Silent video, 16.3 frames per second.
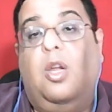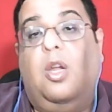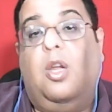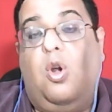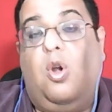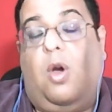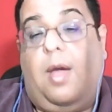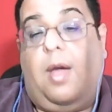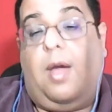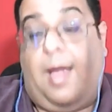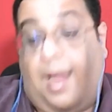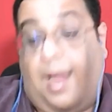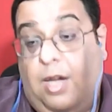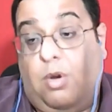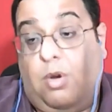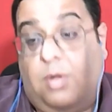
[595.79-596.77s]
not
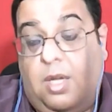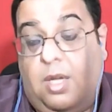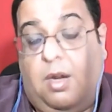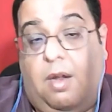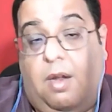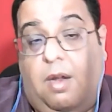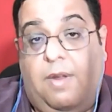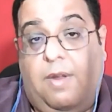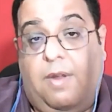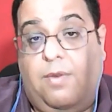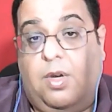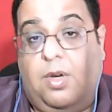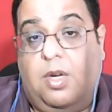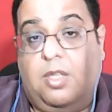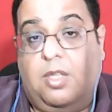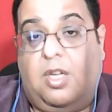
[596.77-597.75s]
and to their delivery
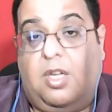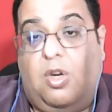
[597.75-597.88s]
workers,